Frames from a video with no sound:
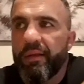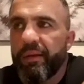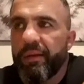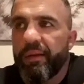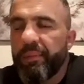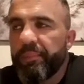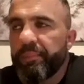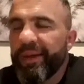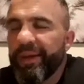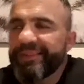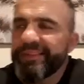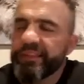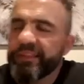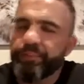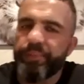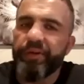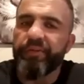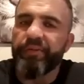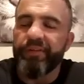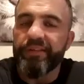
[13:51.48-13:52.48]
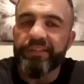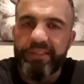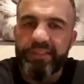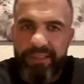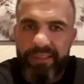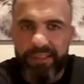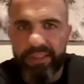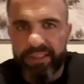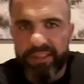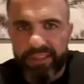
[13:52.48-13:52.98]
Best experience
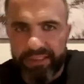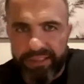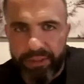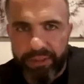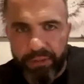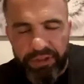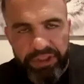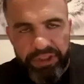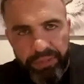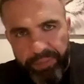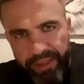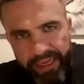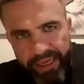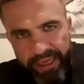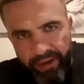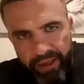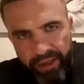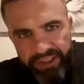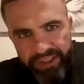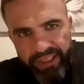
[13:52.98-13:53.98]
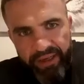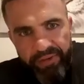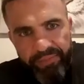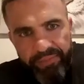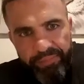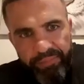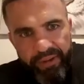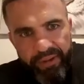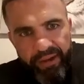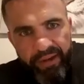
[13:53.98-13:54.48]
is still the Japan IGF,
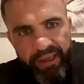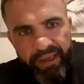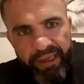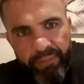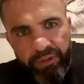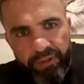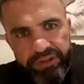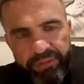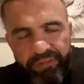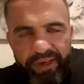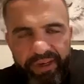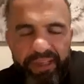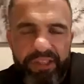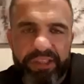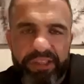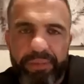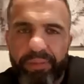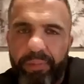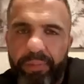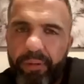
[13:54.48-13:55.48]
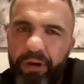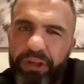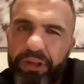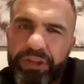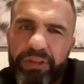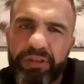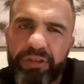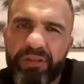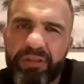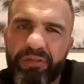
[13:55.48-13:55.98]
but it wasn't really because of the
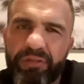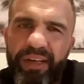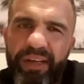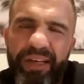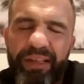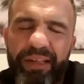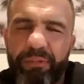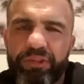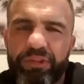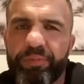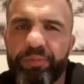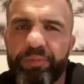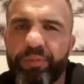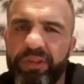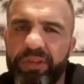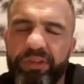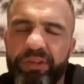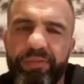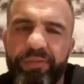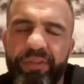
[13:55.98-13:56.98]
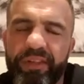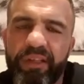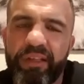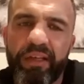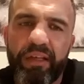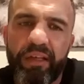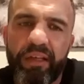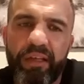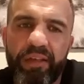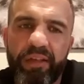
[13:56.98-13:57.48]
promotion, really. It's just because of
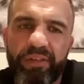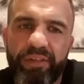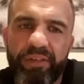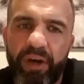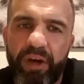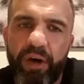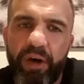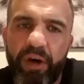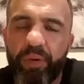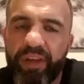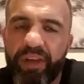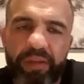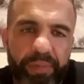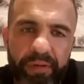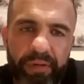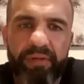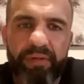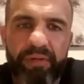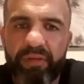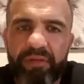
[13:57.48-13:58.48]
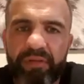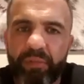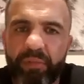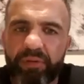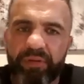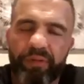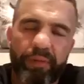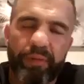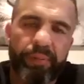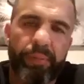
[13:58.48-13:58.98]
the whole experience. It
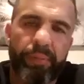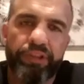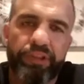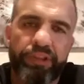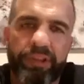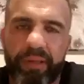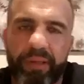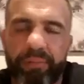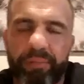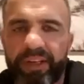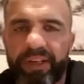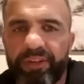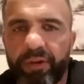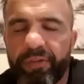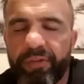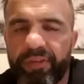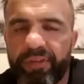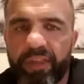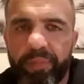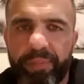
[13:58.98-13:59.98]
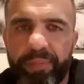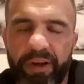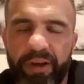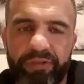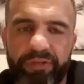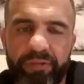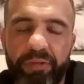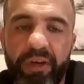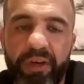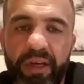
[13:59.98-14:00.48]
wasn't, the promotion didn't really do anything
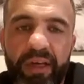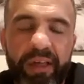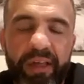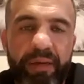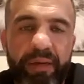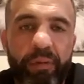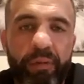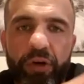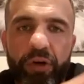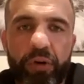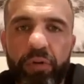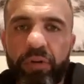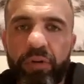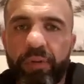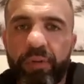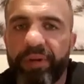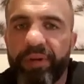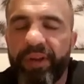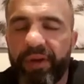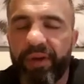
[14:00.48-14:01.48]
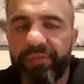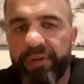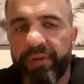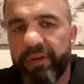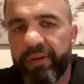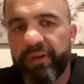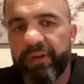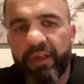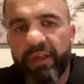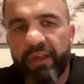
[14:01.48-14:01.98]
special. They were cool, but
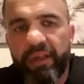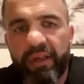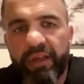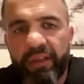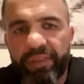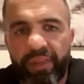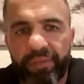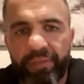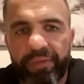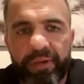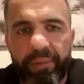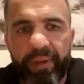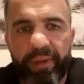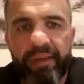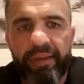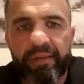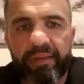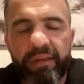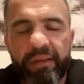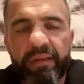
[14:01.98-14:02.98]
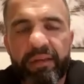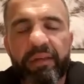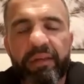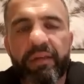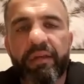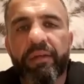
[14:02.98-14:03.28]
nothing amazing.